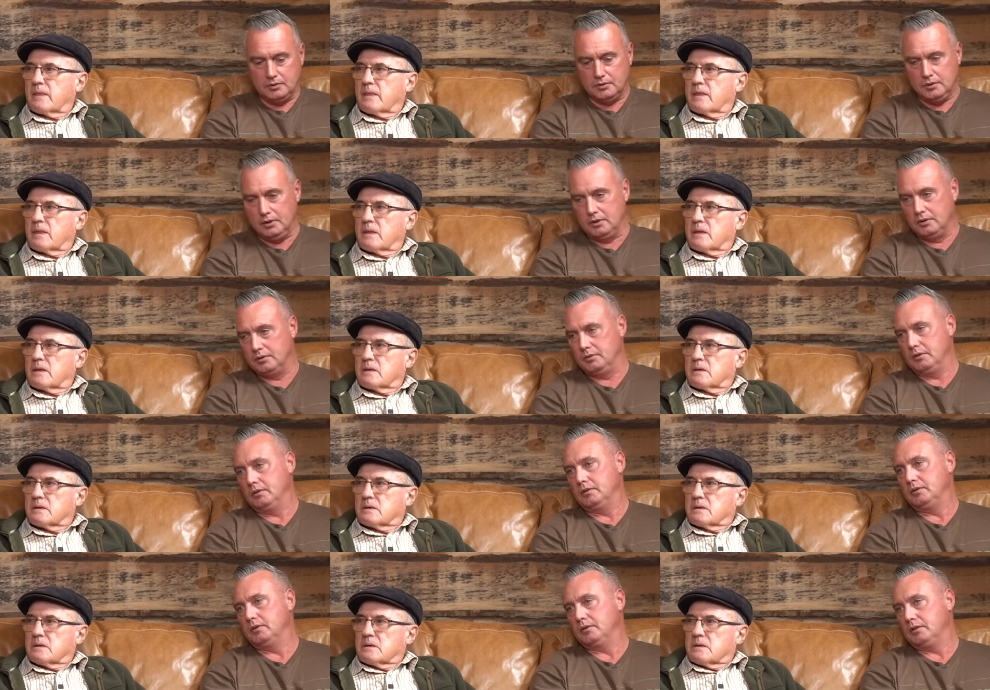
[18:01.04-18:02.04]
Speaker 1: you know,
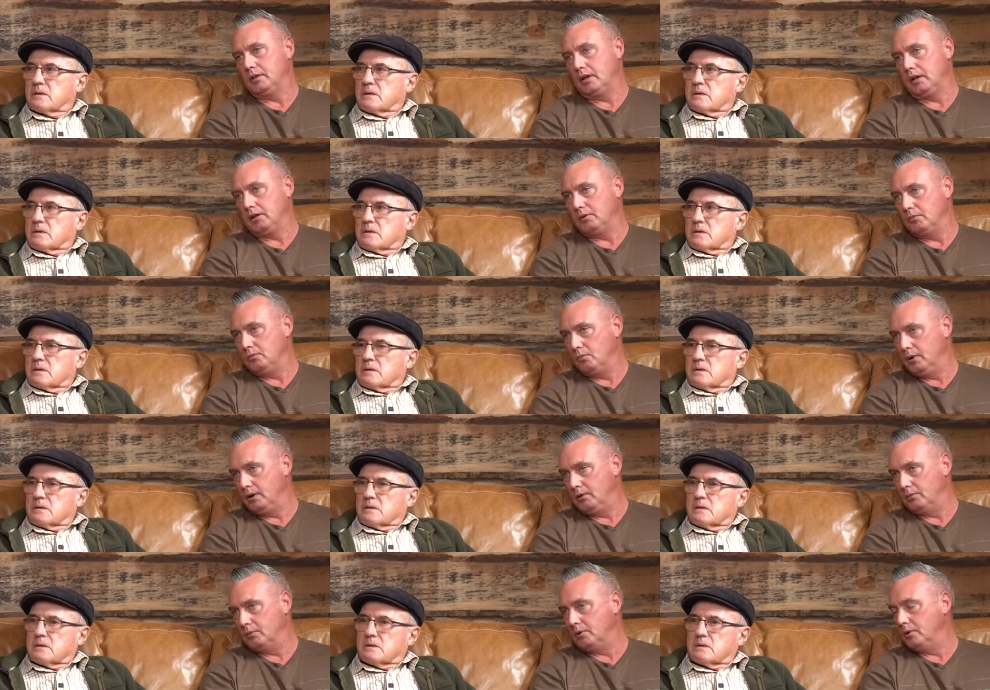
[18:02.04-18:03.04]
like
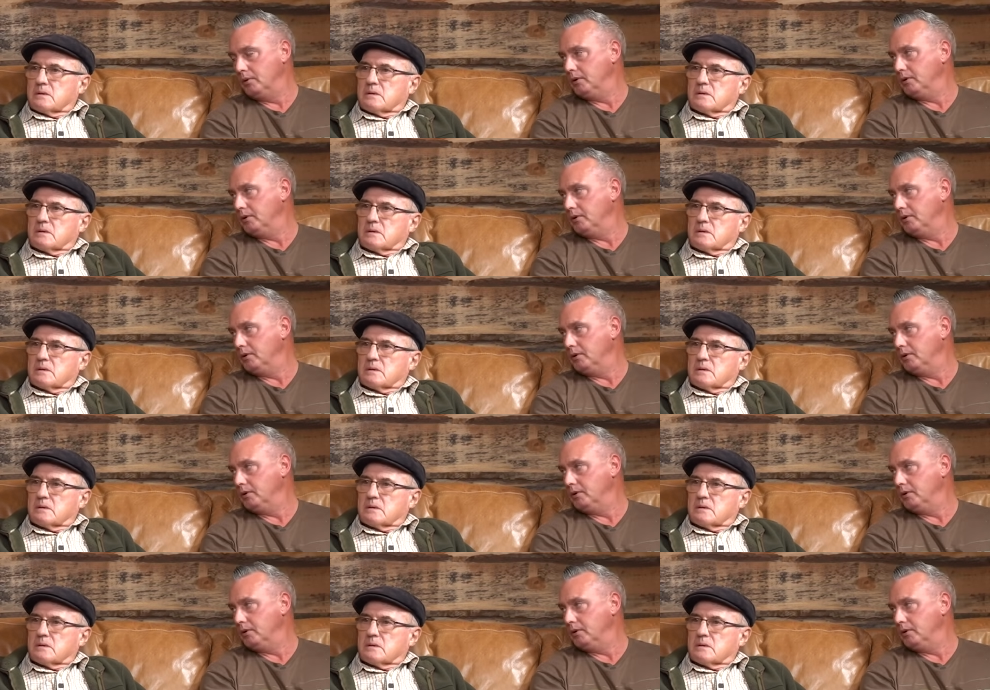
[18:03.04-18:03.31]
Will Rowe